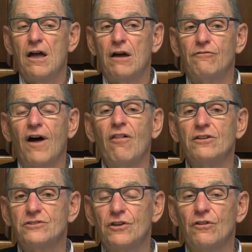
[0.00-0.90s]

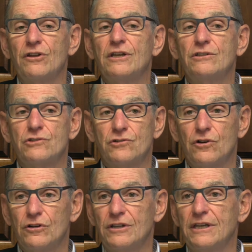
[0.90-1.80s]
Volatility
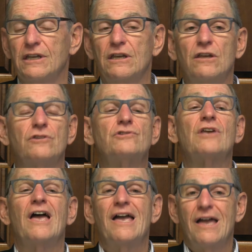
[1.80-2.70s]
certainly is
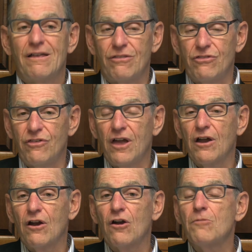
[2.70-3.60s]

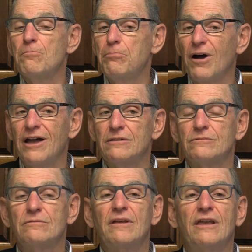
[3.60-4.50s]
there, but
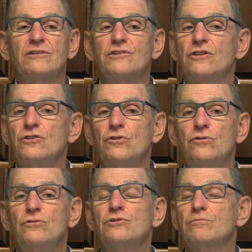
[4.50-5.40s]
as the
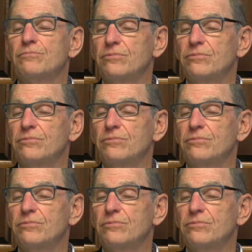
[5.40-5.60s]
news